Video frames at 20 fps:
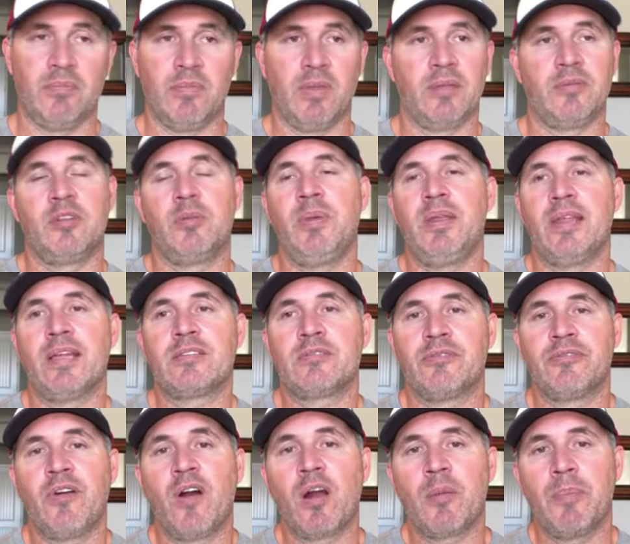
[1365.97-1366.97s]
To me, that's a
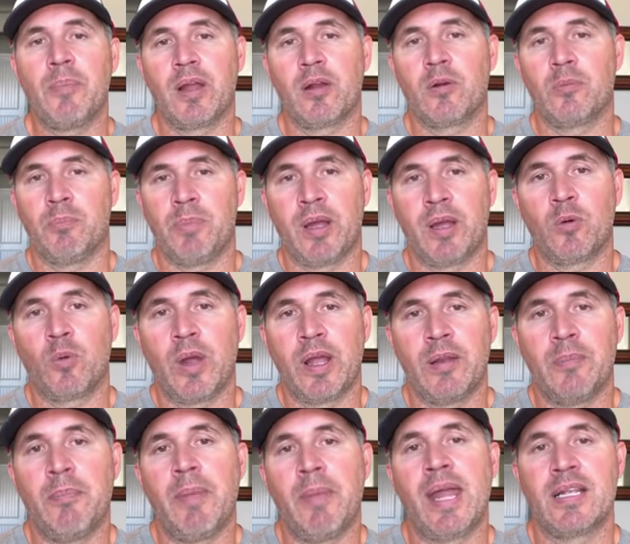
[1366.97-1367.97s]
far better way to
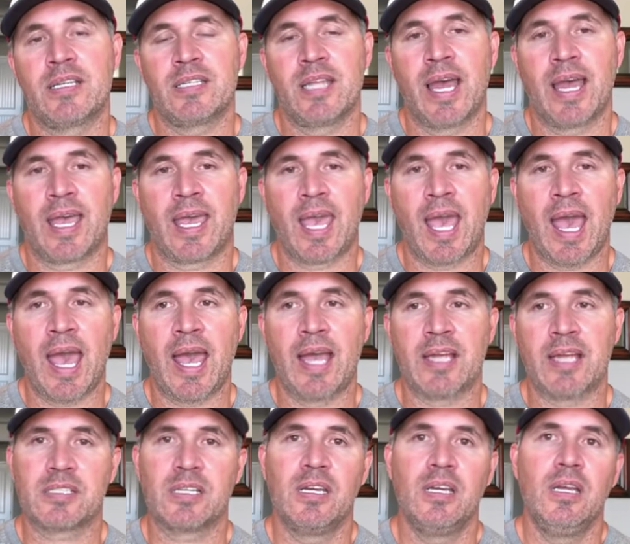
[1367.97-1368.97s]
manage that
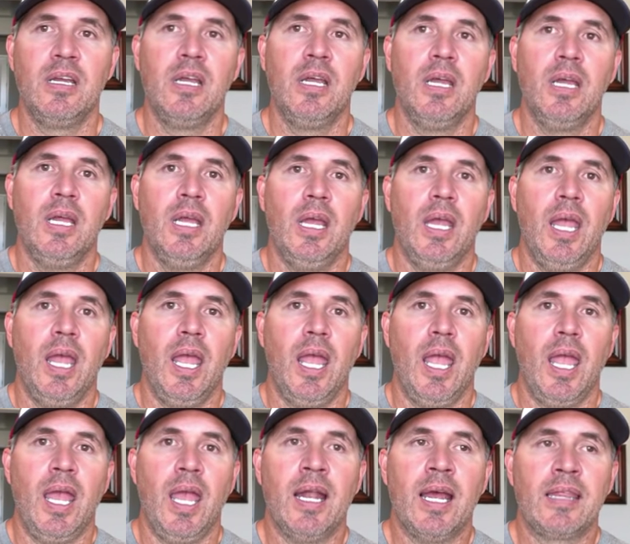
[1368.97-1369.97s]
cash.
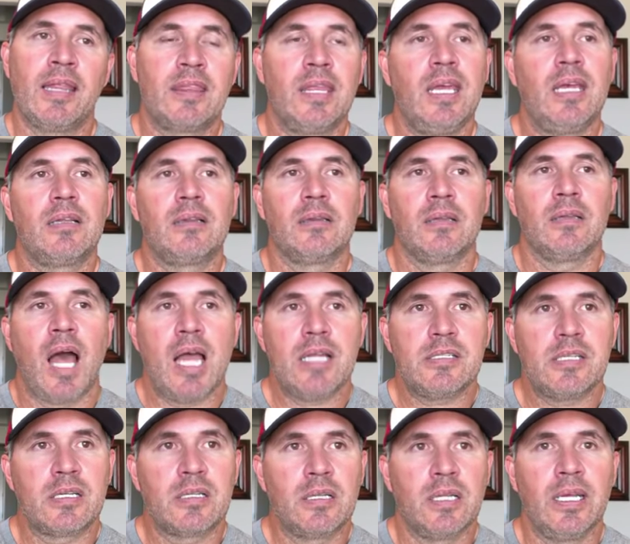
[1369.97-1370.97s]
And I think
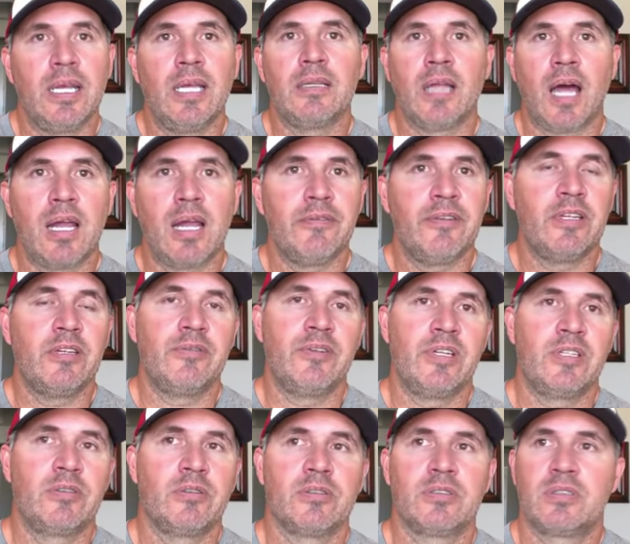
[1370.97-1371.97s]
logically, a lot of
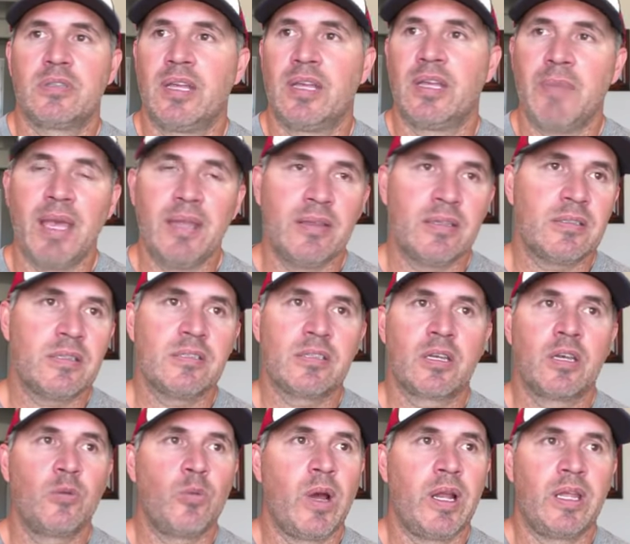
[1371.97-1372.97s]
individuals think, man, this is a
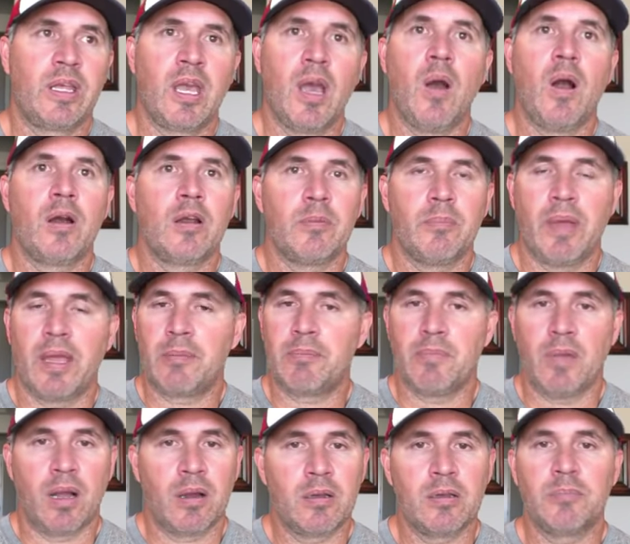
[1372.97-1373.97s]
good way to go. I'm going
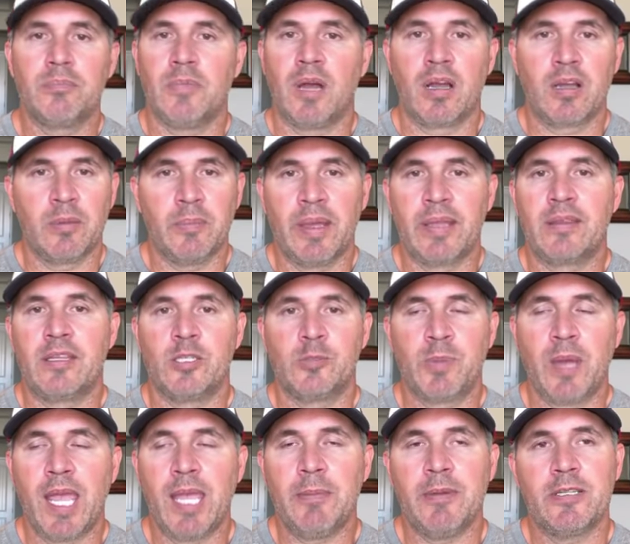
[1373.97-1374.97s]
to make these
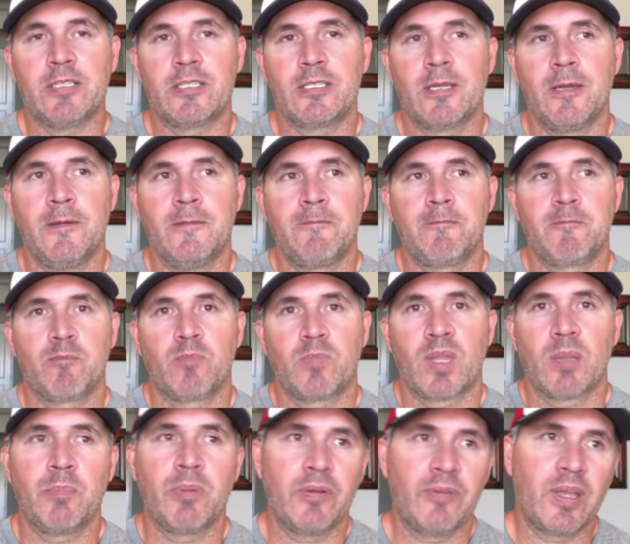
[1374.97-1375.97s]
payments.
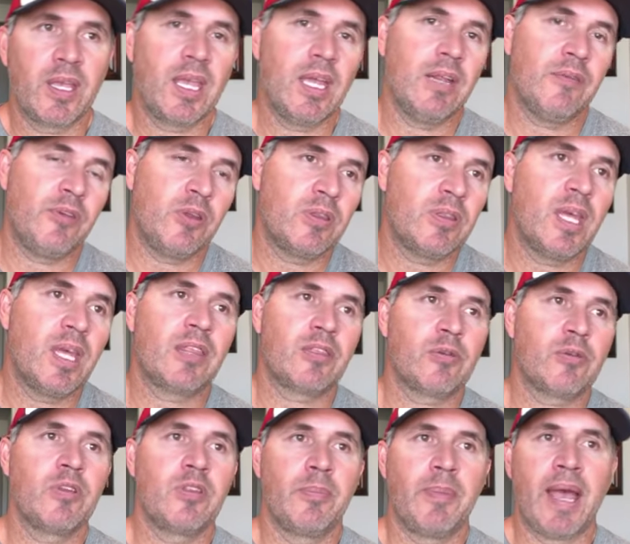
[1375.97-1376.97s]
But if you think
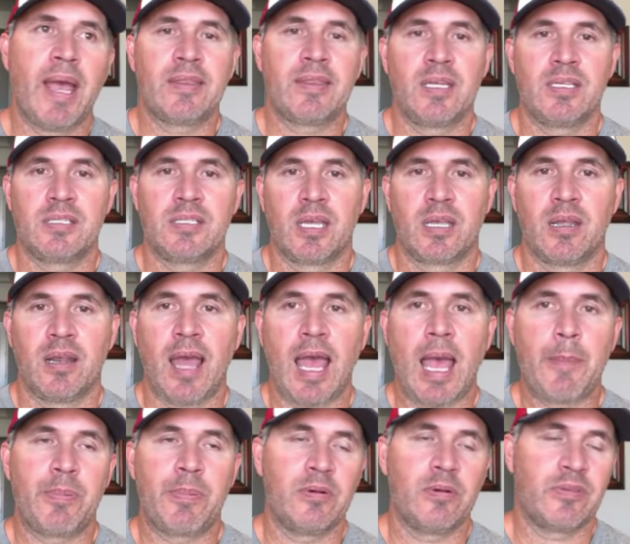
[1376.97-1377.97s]
through the bad things that could
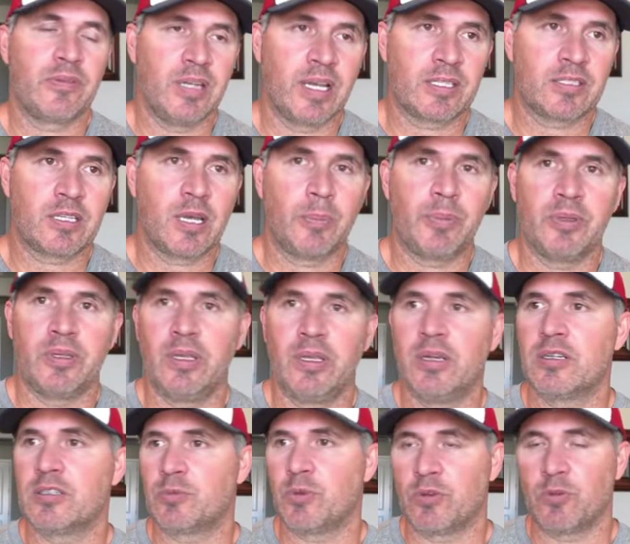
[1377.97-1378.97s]
happen over the next couple of
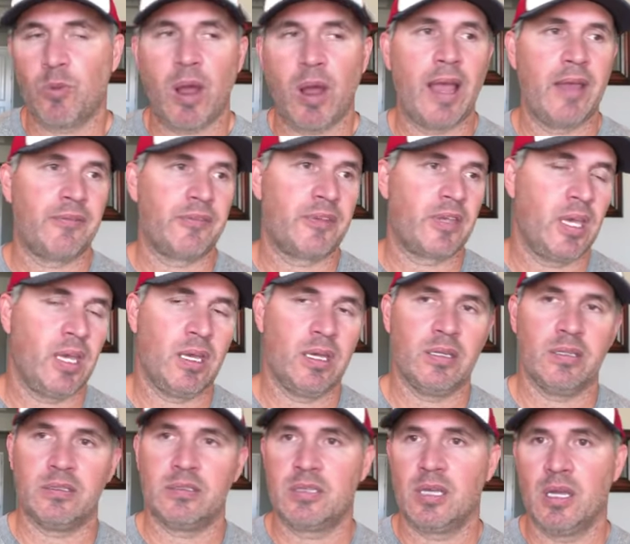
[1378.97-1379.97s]
years with wife,
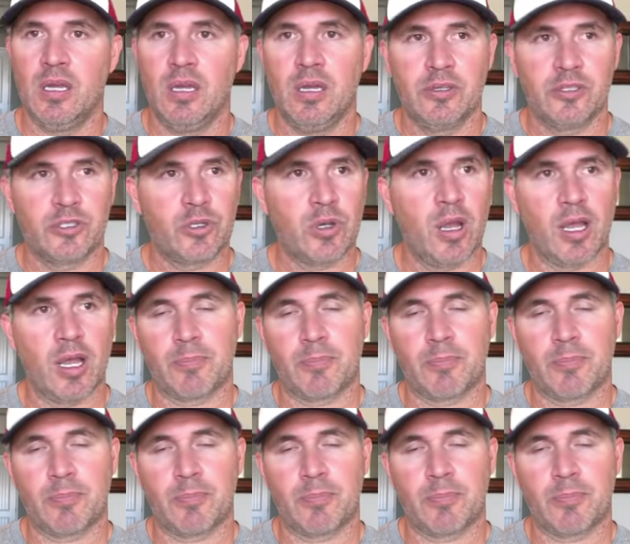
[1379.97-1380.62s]
kids, truck,